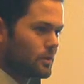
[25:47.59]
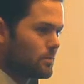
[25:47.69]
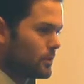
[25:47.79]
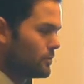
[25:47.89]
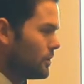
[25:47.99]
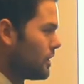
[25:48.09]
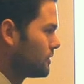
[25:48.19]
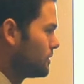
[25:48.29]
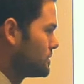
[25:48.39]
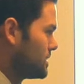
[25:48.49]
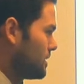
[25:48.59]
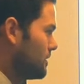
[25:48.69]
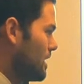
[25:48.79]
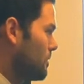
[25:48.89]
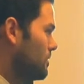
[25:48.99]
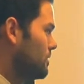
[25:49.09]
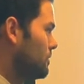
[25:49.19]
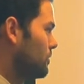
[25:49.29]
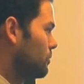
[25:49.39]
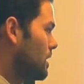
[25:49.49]
Robert will also share that with
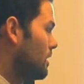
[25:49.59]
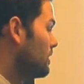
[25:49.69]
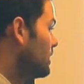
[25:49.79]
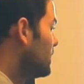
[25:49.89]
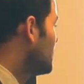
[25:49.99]
you as well.